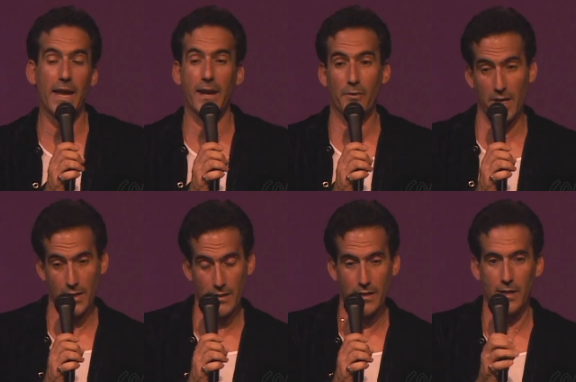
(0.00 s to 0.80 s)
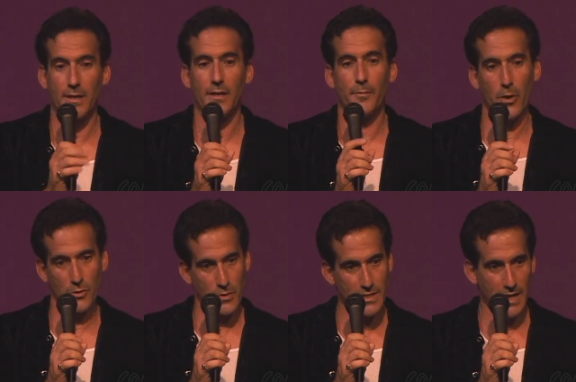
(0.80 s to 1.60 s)
Bay Area
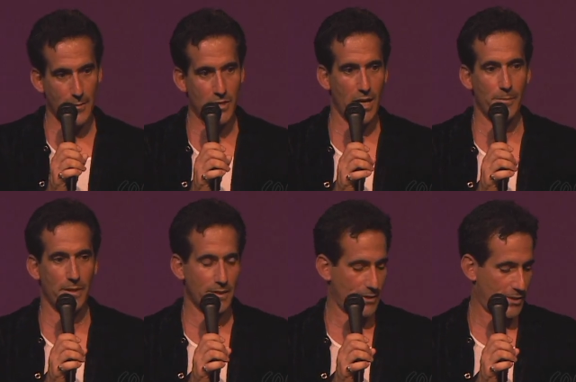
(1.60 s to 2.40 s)
Poetry Slam champion.